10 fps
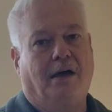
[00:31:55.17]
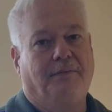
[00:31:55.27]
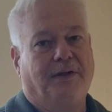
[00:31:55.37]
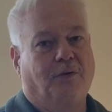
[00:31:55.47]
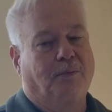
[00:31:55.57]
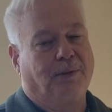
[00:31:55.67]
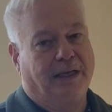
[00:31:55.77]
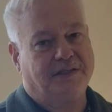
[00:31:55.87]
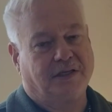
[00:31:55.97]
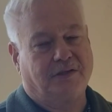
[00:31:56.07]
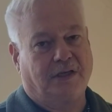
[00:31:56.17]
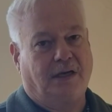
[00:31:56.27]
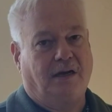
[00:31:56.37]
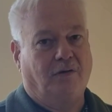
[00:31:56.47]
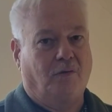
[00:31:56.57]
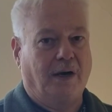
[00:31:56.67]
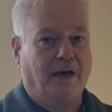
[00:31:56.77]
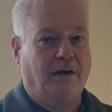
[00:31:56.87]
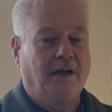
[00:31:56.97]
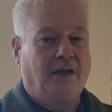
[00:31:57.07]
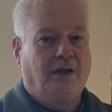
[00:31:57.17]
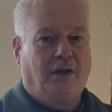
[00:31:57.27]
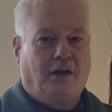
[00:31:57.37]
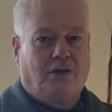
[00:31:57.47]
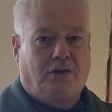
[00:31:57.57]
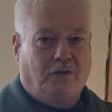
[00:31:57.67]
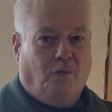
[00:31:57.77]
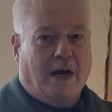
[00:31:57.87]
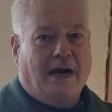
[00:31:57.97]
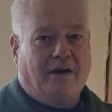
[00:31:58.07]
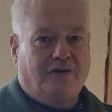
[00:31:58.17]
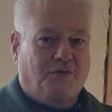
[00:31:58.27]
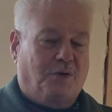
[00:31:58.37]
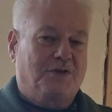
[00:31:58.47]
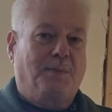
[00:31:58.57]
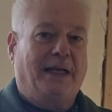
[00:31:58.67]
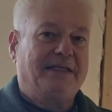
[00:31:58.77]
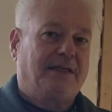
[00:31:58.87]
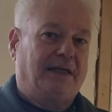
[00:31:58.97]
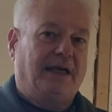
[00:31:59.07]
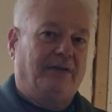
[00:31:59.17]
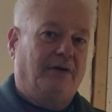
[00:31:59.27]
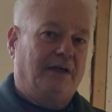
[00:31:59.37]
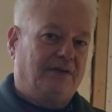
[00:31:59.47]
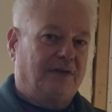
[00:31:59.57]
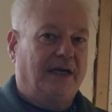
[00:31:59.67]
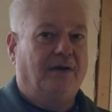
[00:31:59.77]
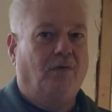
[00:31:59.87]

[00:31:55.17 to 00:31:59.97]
There were places in here where 2 wires were spliced together inside a